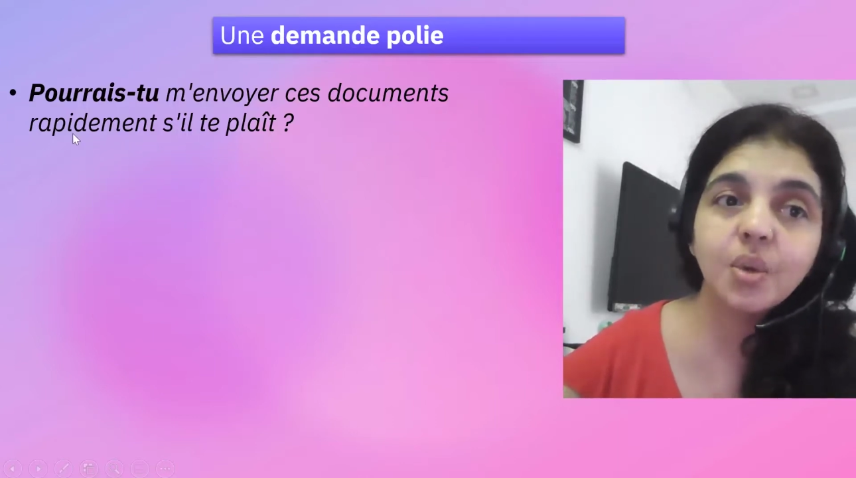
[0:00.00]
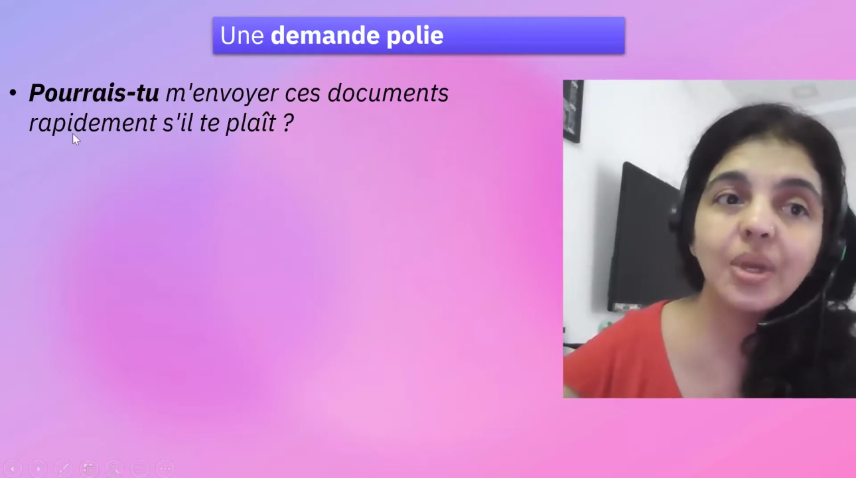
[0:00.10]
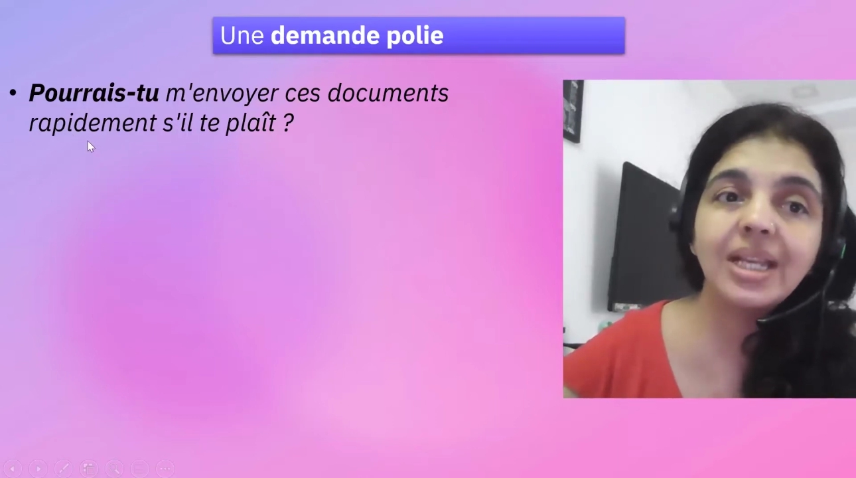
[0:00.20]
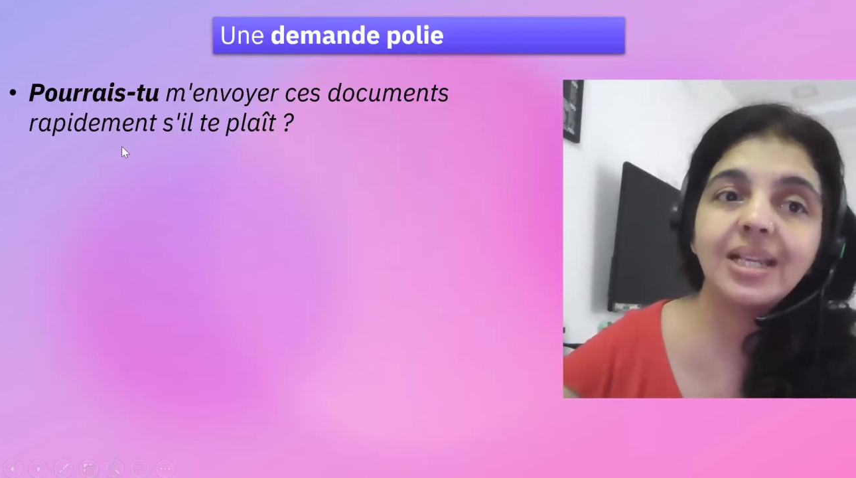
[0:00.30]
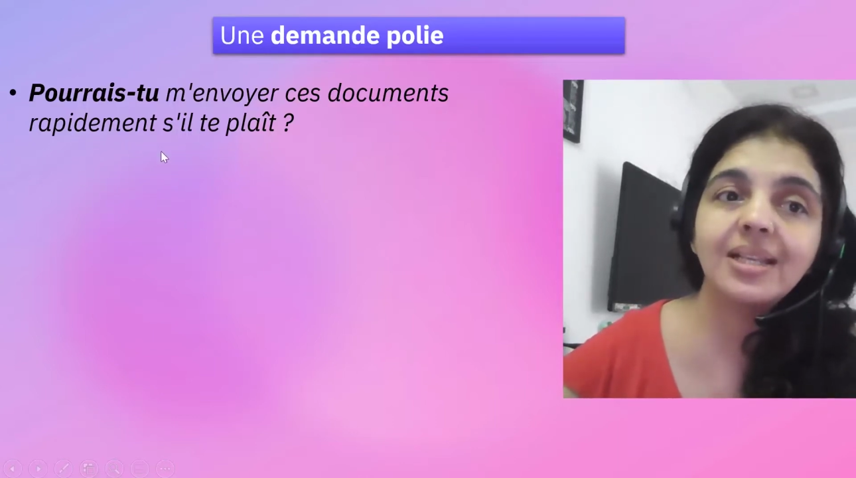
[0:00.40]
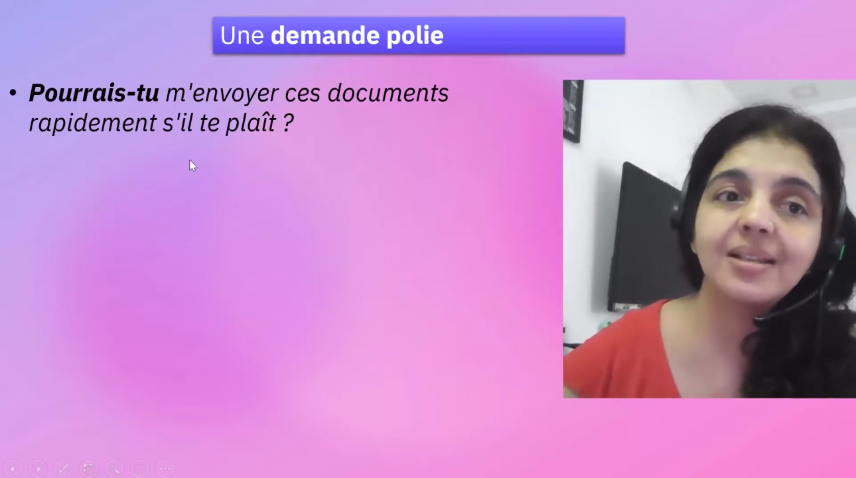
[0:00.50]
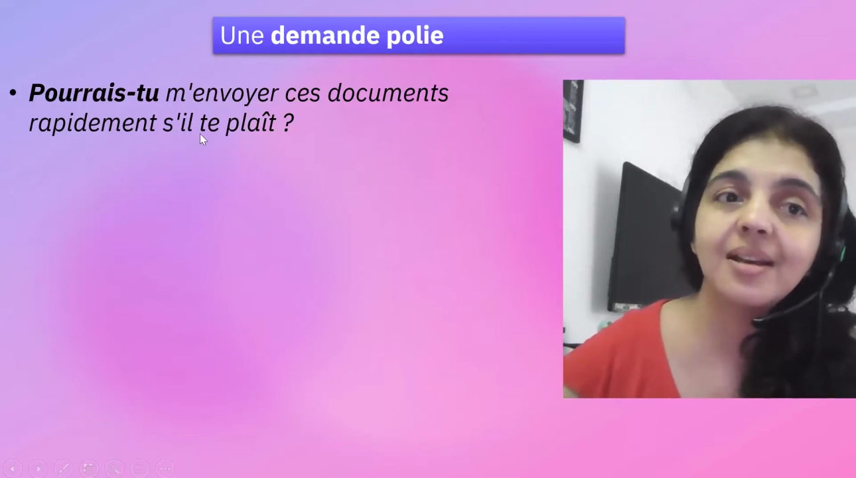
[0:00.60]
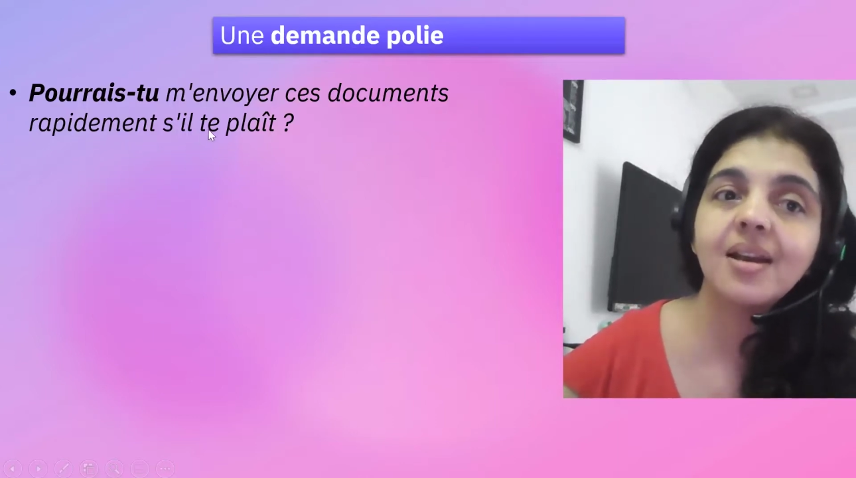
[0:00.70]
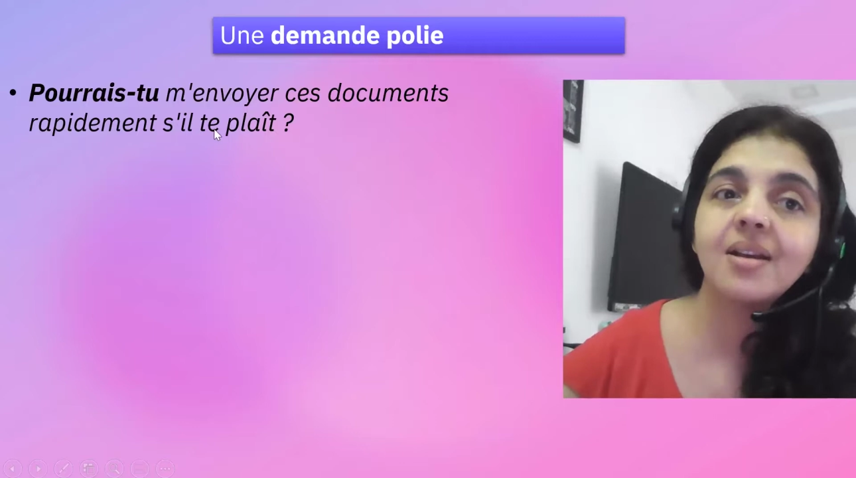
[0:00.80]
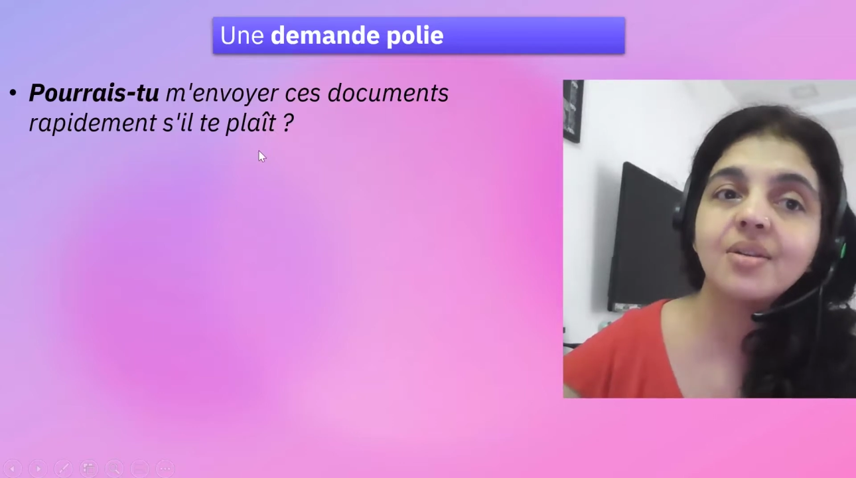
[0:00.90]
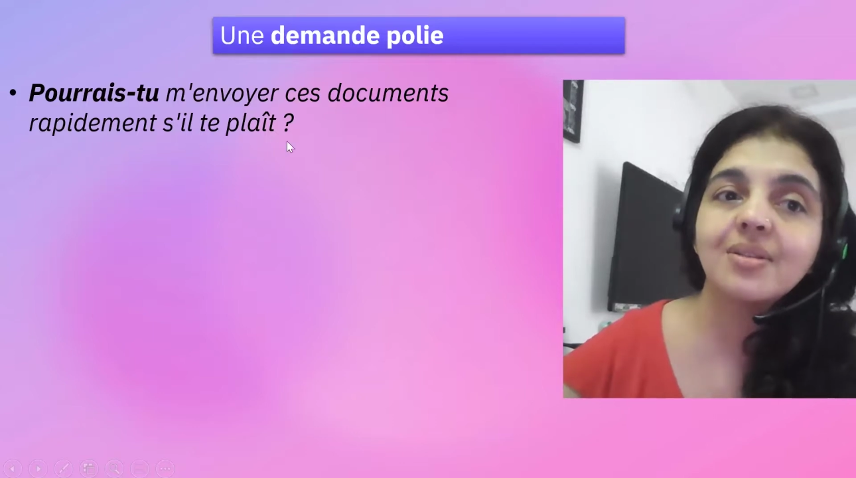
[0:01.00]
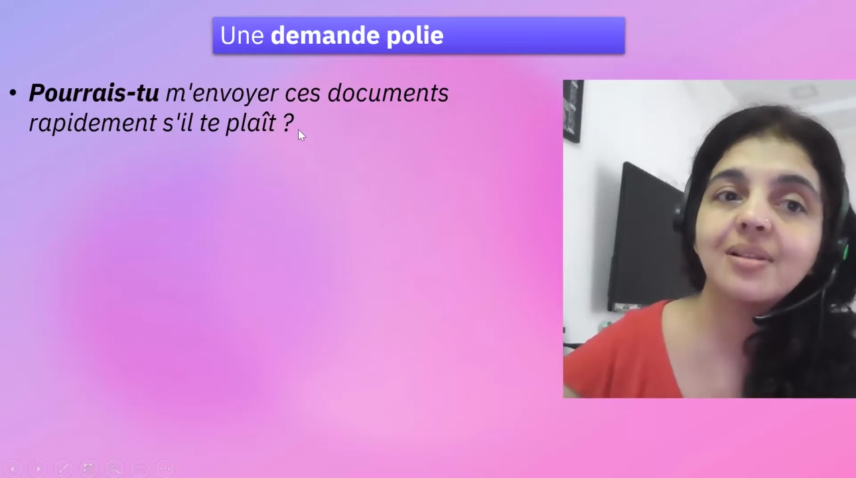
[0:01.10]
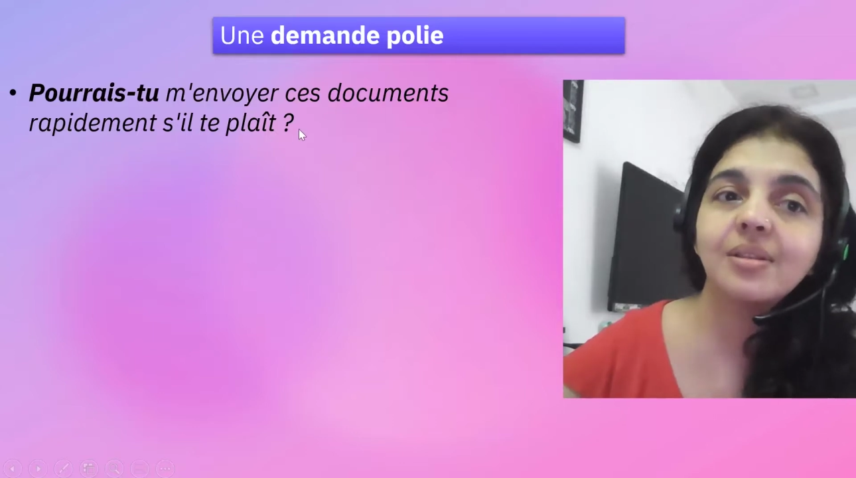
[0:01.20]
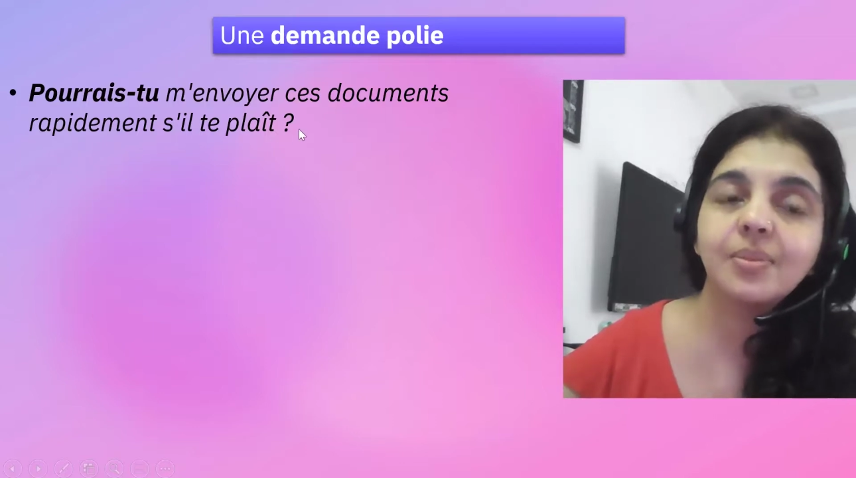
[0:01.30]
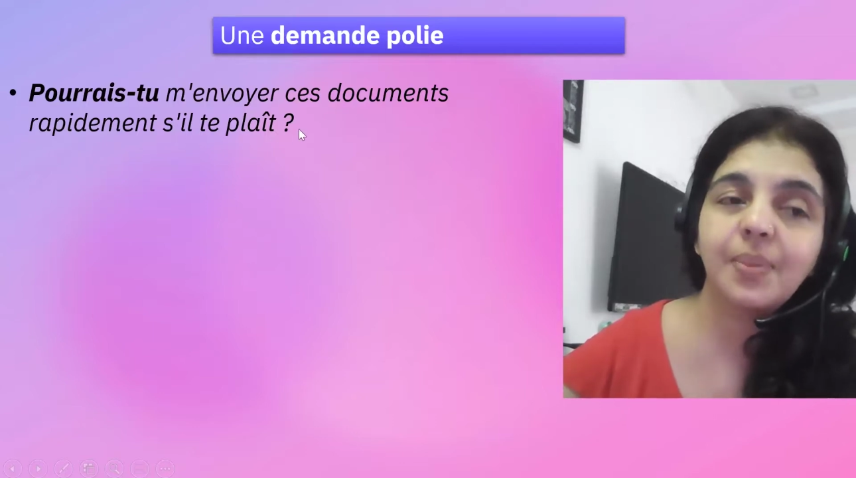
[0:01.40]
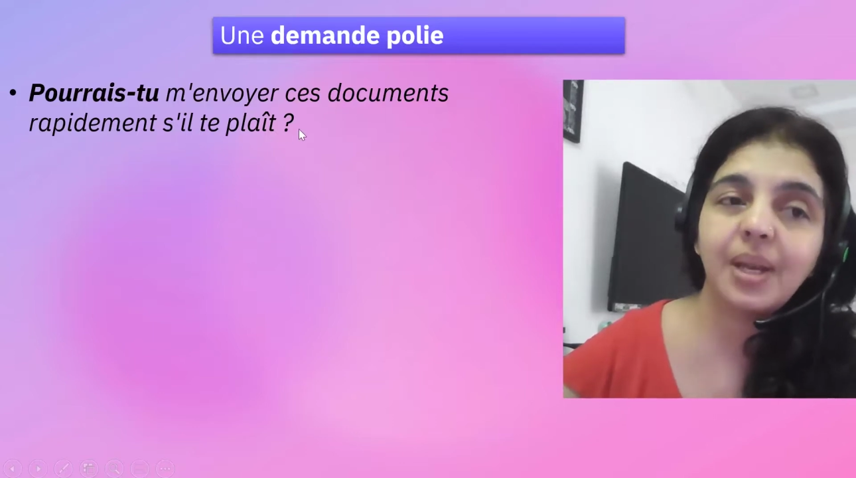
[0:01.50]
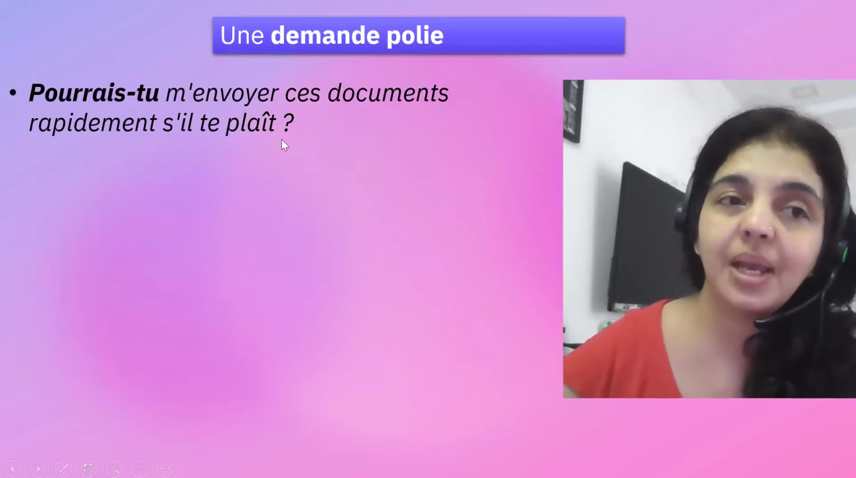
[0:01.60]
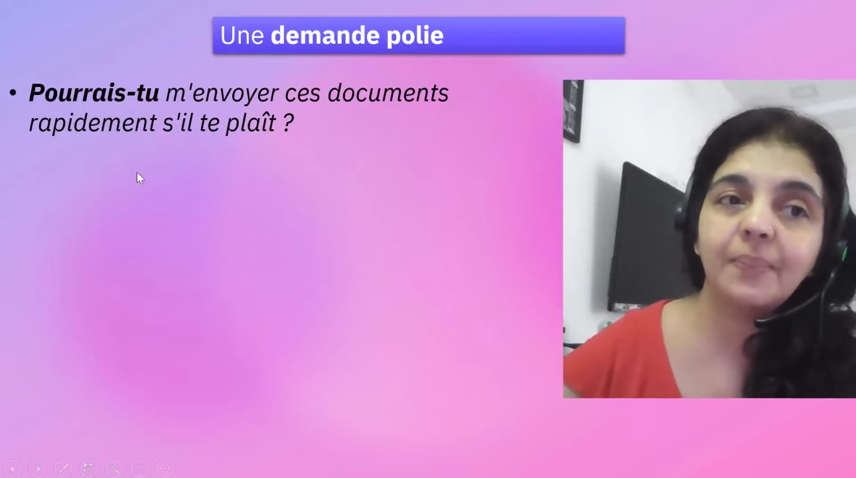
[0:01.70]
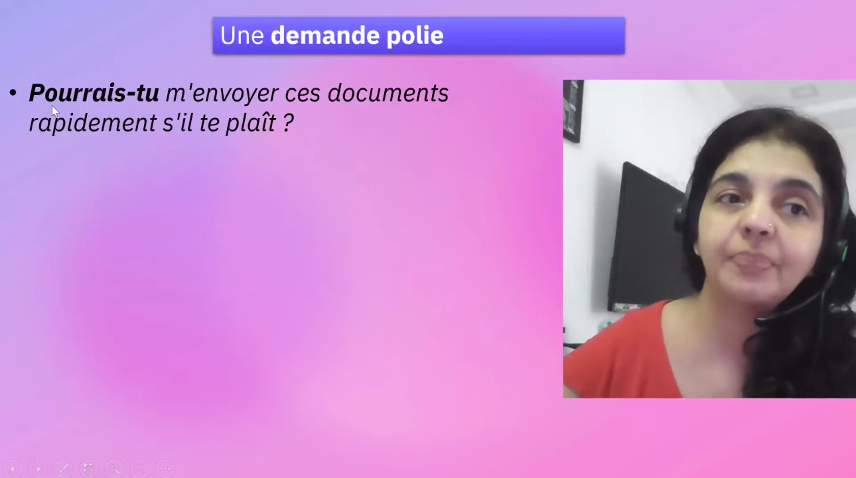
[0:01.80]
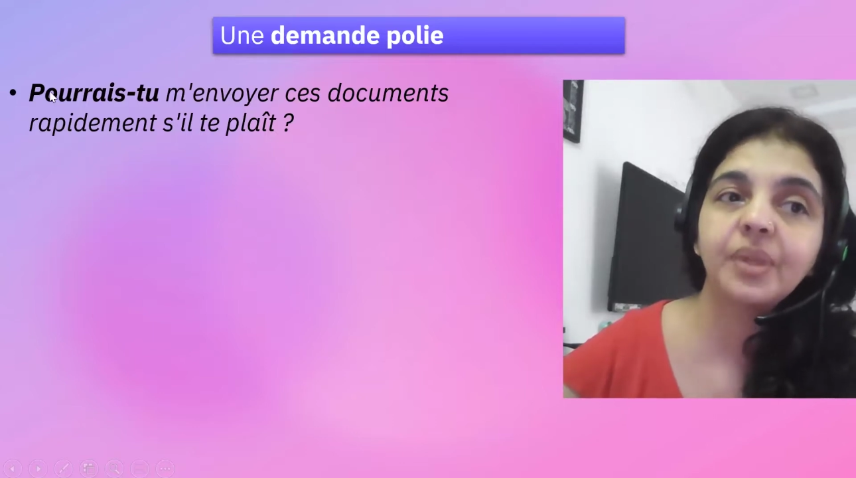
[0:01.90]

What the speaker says: quickly, s'il te plaît.